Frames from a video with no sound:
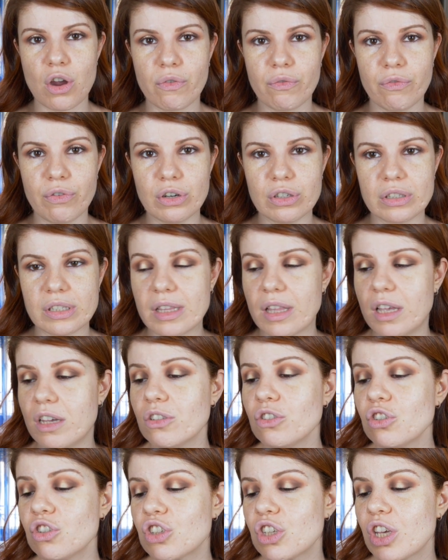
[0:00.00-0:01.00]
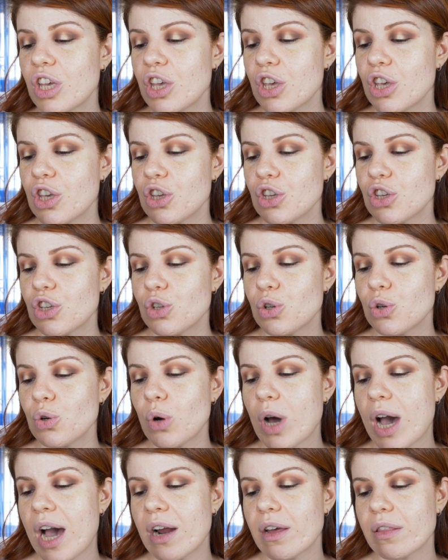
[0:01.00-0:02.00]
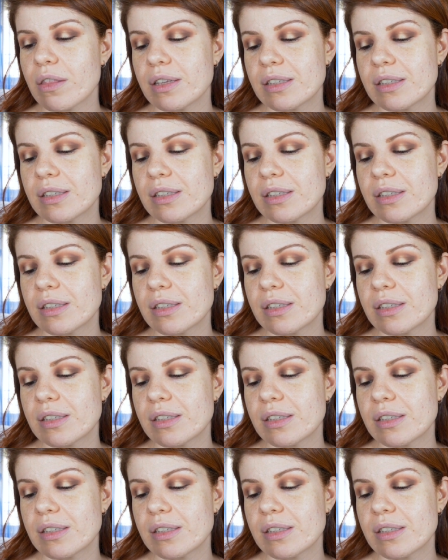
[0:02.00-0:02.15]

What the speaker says: first launch, you are